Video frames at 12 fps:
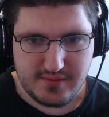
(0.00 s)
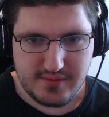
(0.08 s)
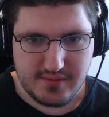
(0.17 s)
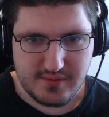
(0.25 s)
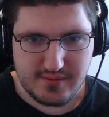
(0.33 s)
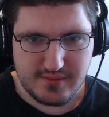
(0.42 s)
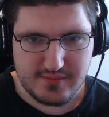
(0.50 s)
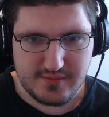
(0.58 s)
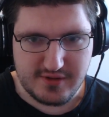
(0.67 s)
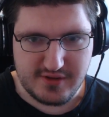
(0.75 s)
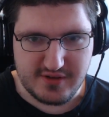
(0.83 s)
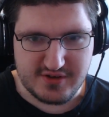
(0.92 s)

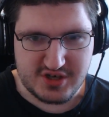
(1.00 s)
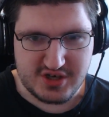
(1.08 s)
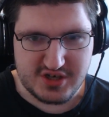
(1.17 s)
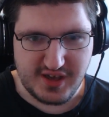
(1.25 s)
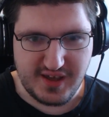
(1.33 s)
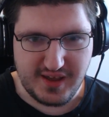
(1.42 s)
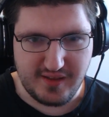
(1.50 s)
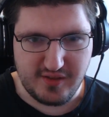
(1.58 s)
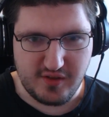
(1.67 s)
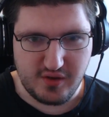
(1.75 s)
Holy shit,